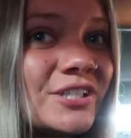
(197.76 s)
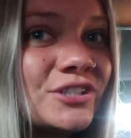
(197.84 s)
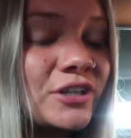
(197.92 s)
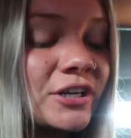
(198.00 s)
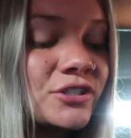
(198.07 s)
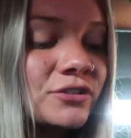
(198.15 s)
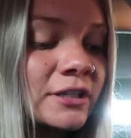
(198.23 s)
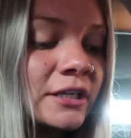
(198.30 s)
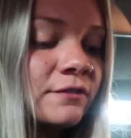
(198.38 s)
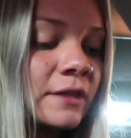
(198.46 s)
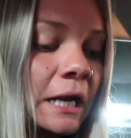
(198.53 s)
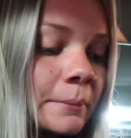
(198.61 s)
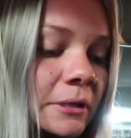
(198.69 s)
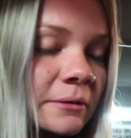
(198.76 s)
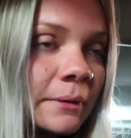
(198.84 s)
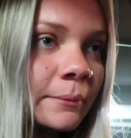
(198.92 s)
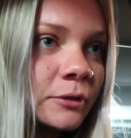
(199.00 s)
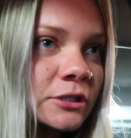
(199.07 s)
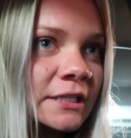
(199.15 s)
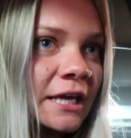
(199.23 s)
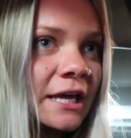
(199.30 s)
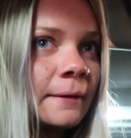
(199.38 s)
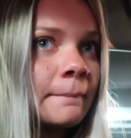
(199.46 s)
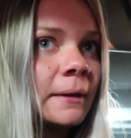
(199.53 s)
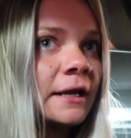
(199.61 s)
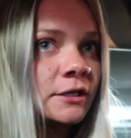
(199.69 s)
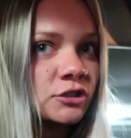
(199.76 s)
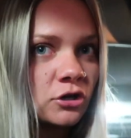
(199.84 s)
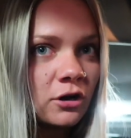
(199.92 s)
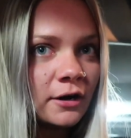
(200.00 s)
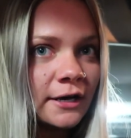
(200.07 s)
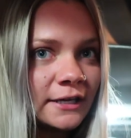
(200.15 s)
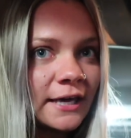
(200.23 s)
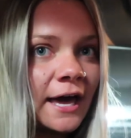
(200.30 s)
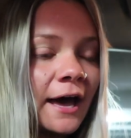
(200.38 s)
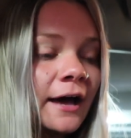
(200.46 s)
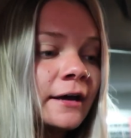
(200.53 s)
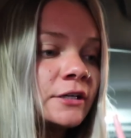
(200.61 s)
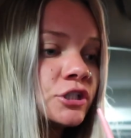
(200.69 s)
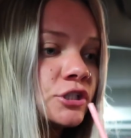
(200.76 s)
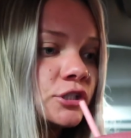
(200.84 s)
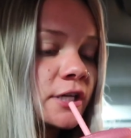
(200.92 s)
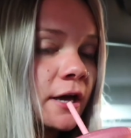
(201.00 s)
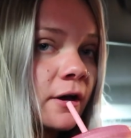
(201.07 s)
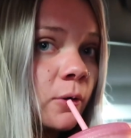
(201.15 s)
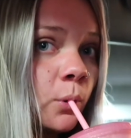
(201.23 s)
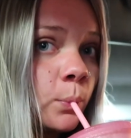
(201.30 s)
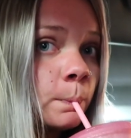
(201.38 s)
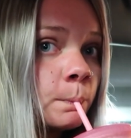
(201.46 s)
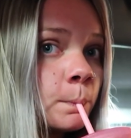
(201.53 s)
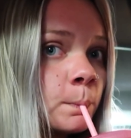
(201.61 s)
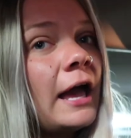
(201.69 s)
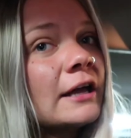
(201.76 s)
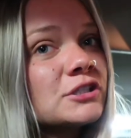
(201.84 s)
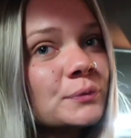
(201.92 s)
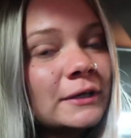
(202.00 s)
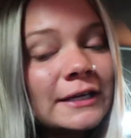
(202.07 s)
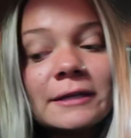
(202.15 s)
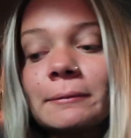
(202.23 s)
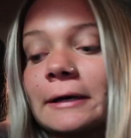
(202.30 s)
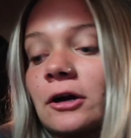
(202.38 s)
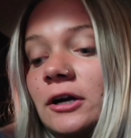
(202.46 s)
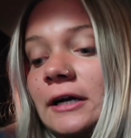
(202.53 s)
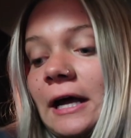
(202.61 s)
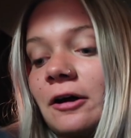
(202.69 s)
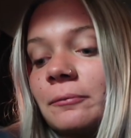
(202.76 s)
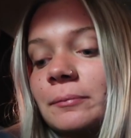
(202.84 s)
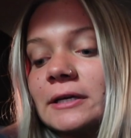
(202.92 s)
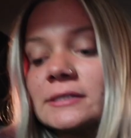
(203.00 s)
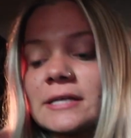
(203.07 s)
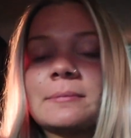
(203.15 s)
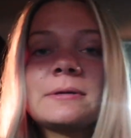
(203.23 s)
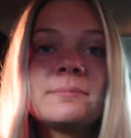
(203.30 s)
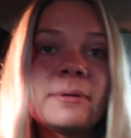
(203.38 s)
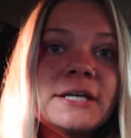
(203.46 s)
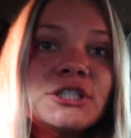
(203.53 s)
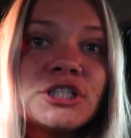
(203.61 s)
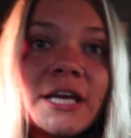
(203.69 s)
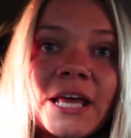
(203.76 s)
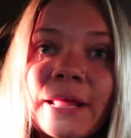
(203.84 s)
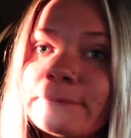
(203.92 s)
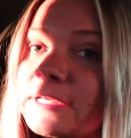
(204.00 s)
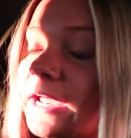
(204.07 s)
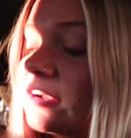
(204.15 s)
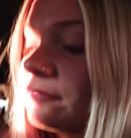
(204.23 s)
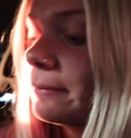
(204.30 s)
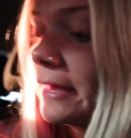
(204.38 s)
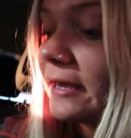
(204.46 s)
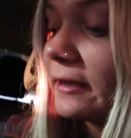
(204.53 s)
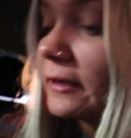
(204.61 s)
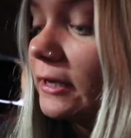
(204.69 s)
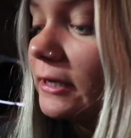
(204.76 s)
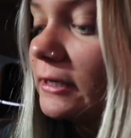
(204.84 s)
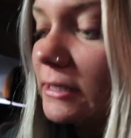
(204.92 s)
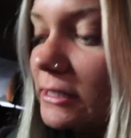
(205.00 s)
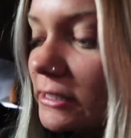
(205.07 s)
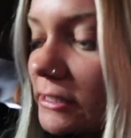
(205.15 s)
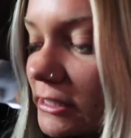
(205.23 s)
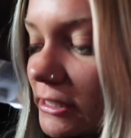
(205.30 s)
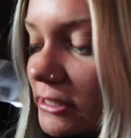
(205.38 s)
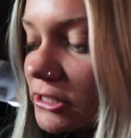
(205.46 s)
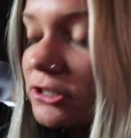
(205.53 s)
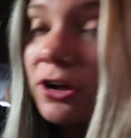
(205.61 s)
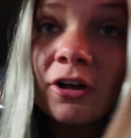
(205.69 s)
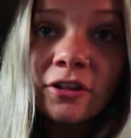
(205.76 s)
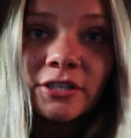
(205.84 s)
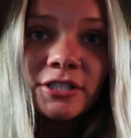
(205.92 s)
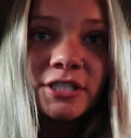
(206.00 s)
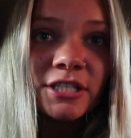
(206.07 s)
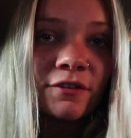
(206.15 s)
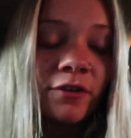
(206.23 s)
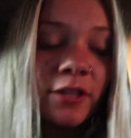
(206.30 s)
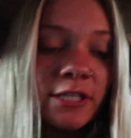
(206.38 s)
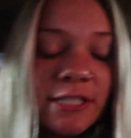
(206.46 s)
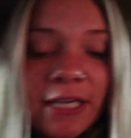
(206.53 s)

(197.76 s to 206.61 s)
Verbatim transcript: stress relief that I'm going to be able to get my next car in cash. So, I just want to get my car now because I'm impatient and I'm tired of paying $60 to fill this